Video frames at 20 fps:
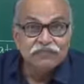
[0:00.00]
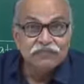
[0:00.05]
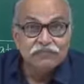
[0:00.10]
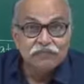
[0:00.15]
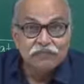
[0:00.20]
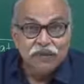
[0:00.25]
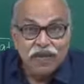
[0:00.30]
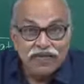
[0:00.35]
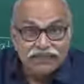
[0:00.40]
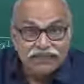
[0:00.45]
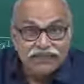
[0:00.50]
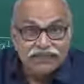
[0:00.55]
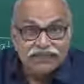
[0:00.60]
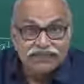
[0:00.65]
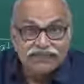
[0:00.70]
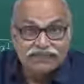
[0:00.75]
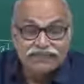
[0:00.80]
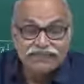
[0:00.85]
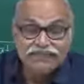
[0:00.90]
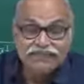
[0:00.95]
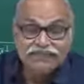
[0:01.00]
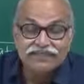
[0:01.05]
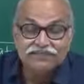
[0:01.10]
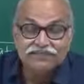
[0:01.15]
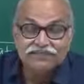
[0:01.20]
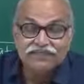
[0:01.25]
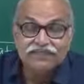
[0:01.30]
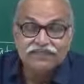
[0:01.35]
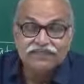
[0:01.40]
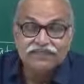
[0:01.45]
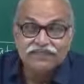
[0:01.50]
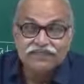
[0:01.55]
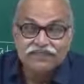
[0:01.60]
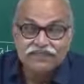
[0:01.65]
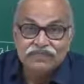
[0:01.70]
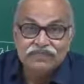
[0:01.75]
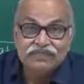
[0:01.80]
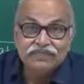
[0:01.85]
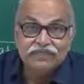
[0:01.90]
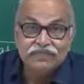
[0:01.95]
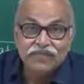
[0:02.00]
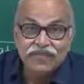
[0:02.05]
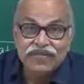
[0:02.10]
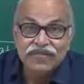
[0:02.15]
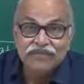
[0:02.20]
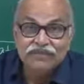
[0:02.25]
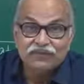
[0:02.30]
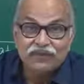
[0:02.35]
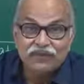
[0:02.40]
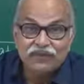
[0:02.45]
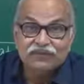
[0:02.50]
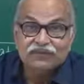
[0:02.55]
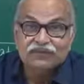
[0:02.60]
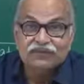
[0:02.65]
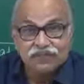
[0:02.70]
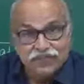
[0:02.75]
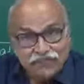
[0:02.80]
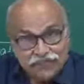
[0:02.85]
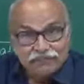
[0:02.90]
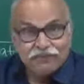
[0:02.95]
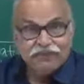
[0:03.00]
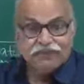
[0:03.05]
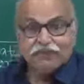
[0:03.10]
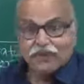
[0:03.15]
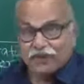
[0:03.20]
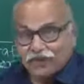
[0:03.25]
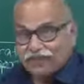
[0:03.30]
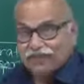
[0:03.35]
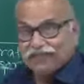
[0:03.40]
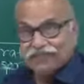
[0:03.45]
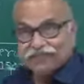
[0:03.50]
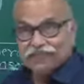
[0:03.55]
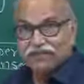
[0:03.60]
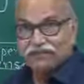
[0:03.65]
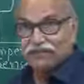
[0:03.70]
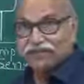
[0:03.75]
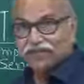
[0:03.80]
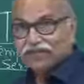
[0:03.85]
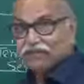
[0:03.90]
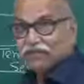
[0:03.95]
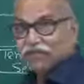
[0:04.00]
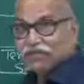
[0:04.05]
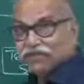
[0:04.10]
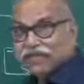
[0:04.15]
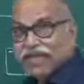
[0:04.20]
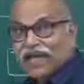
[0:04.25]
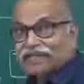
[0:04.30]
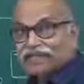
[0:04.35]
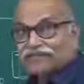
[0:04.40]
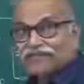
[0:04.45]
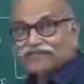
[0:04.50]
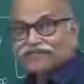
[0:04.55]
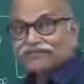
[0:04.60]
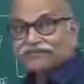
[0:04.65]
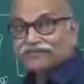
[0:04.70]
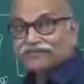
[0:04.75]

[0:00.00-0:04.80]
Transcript: binary system 0 and 1. So let me talk a little bit about that.